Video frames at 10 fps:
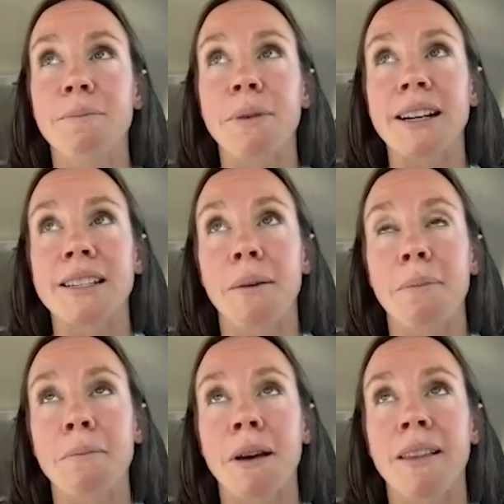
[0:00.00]
picked
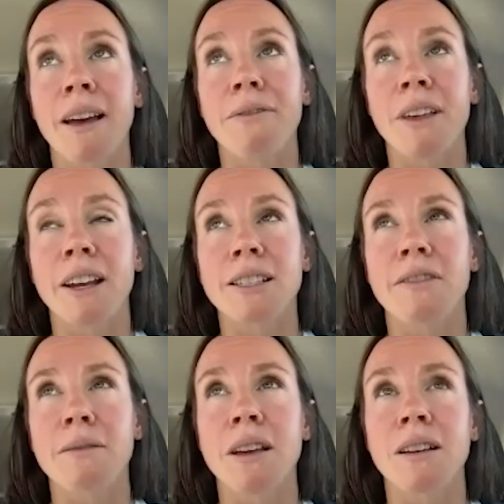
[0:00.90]
up in my life that has
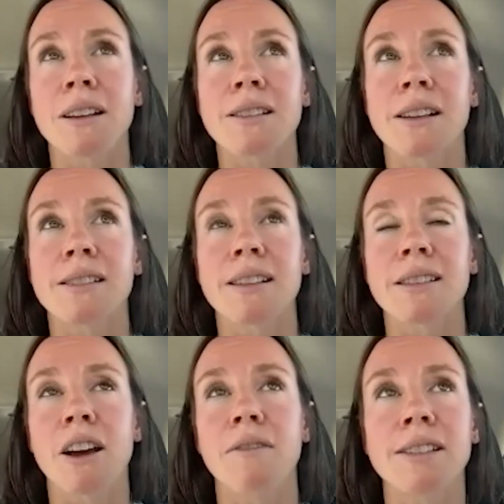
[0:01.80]
given me a lot of
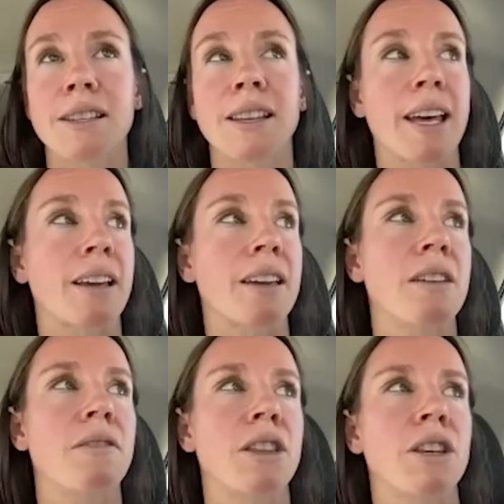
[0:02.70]
success. And obviously, like,
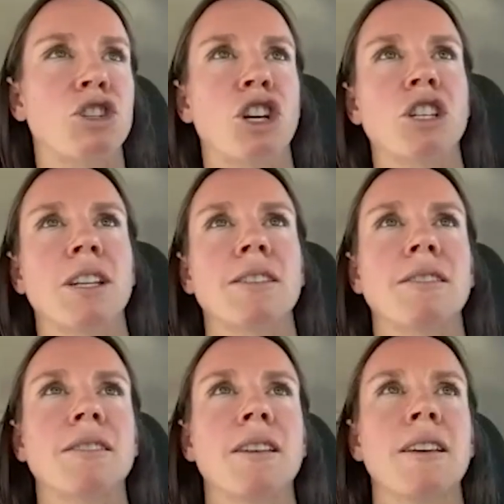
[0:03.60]
even the church
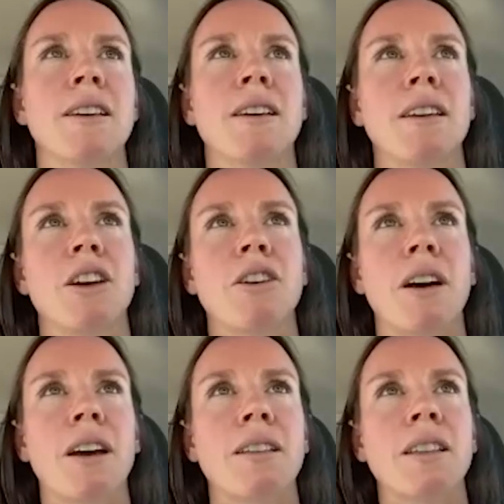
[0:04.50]
has,
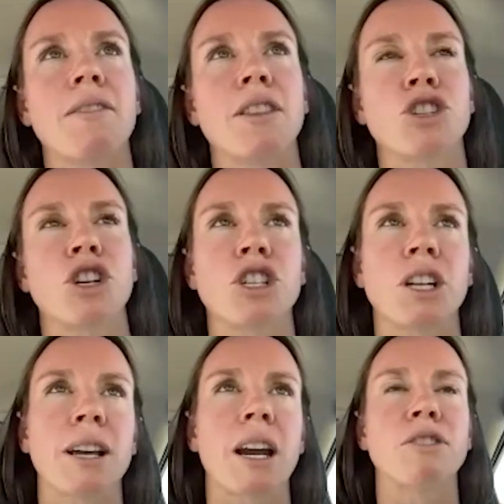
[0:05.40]
leaving the church
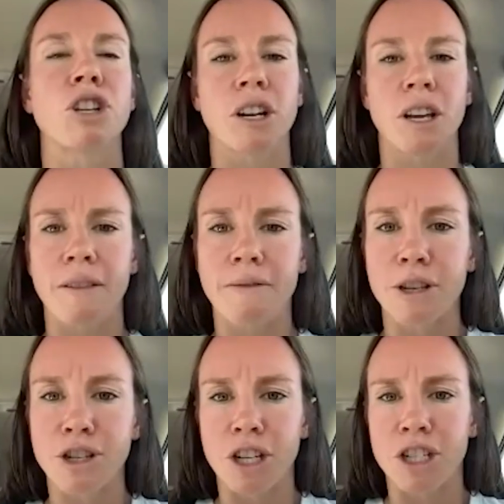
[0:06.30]
and kind of turning away from
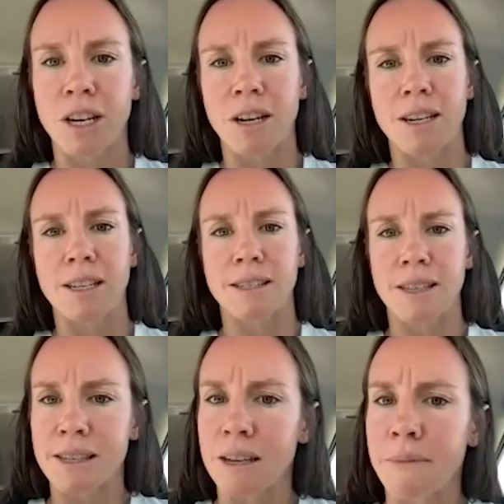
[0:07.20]
the church and
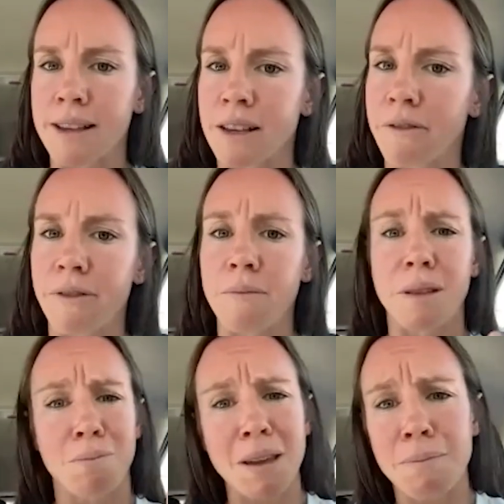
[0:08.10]
distancing myself from
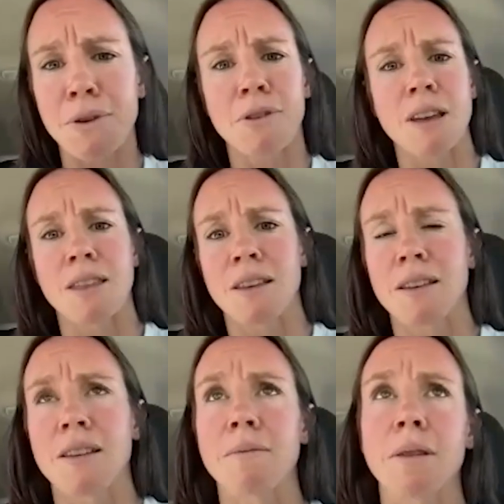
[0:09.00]
the people and
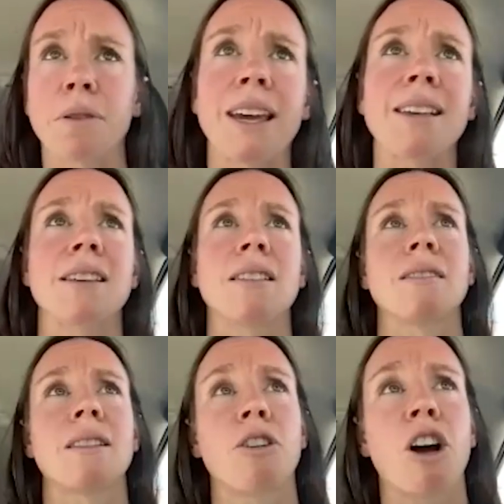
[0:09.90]
the place
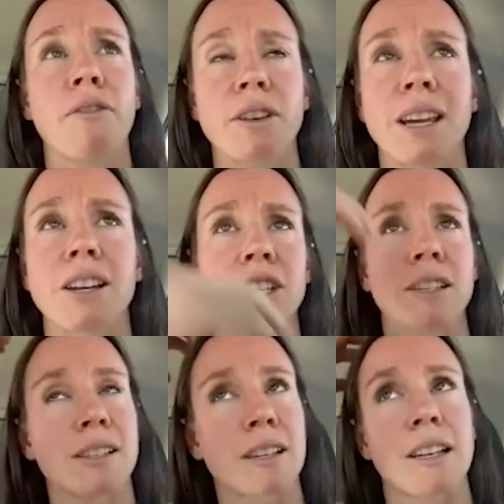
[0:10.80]
and the
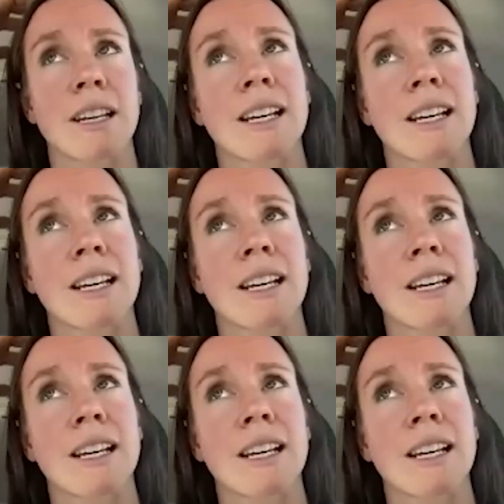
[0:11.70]
conversations, and